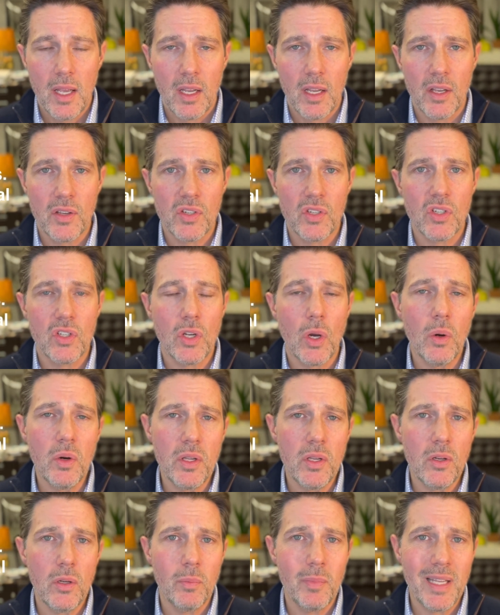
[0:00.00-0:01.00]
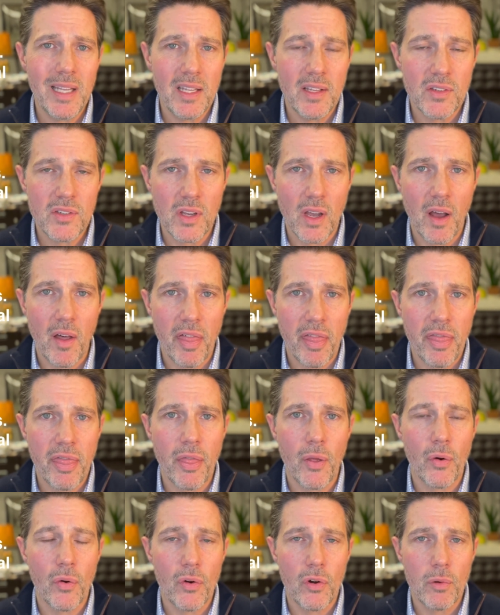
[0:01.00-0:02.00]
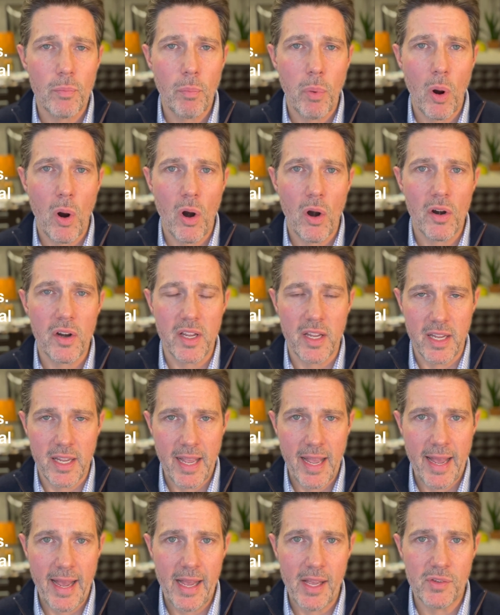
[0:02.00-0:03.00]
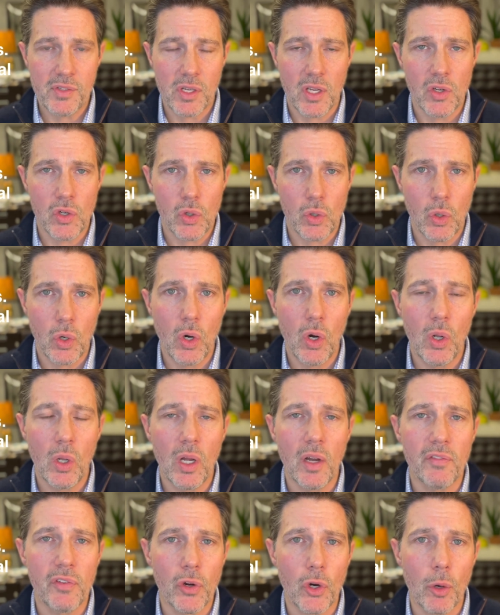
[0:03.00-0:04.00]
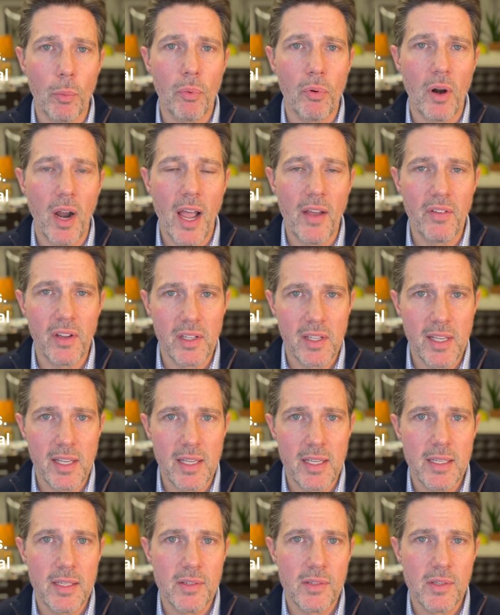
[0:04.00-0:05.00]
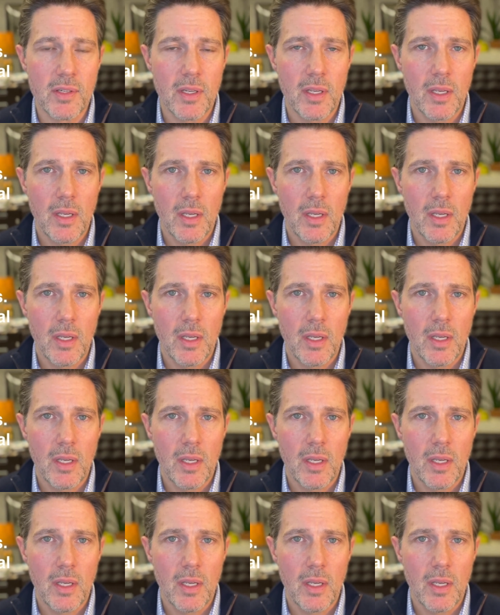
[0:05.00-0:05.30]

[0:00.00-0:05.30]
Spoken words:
Custodial means a third party has control of your private keys.